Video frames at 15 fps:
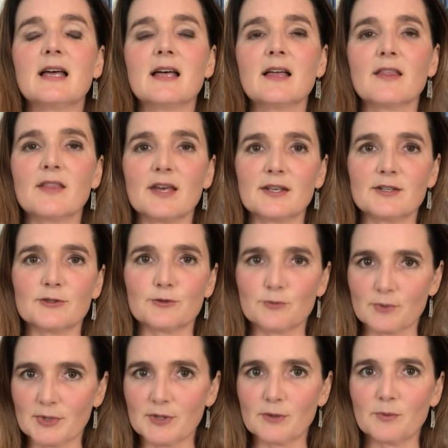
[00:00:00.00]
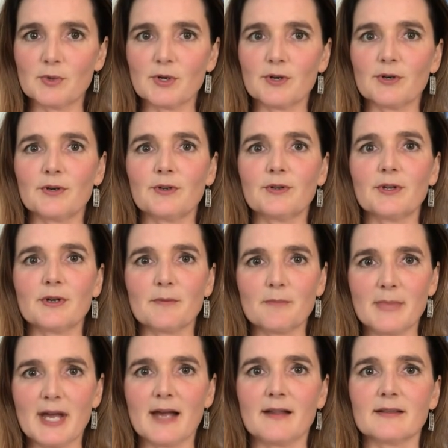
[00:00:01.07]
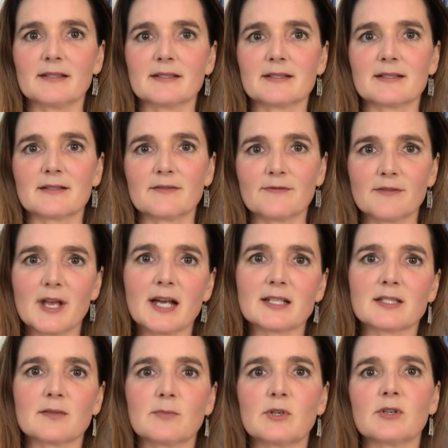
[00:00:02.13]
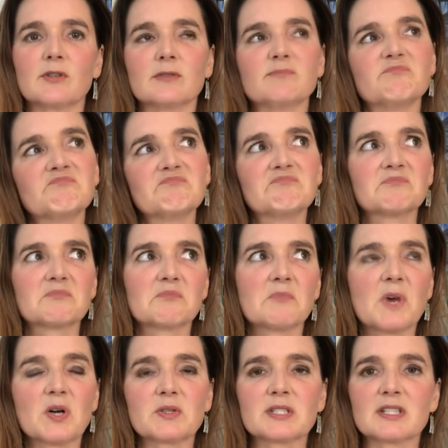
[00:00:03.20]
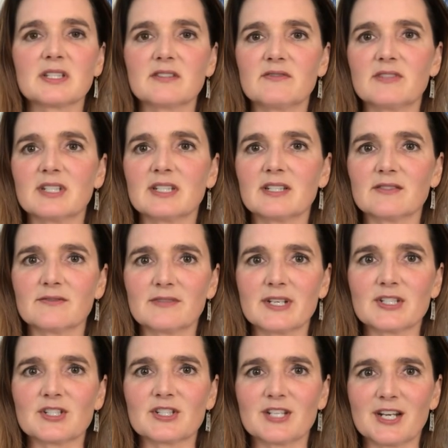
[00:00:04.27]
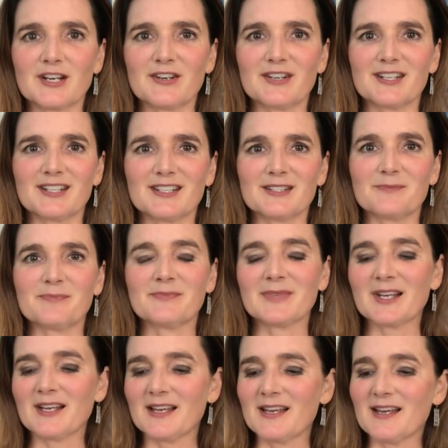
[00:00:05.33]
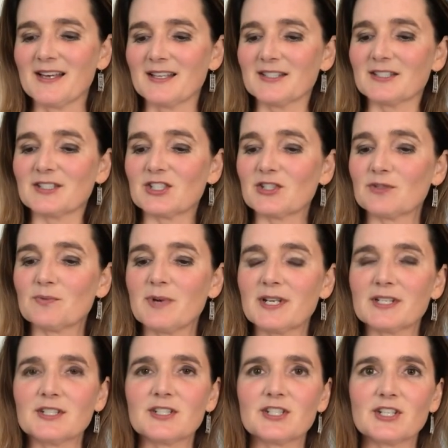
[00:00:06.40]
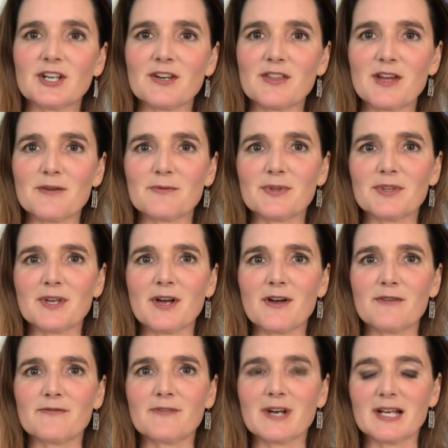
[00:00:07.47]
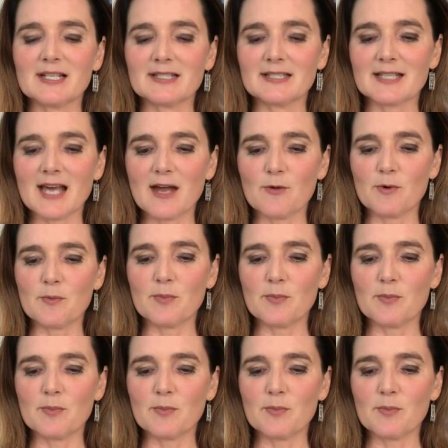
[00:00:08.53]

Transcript: that is real world, balanced, flexible, mostly vegan, vegetarian. Just wanted to share that with y'all, friends. I will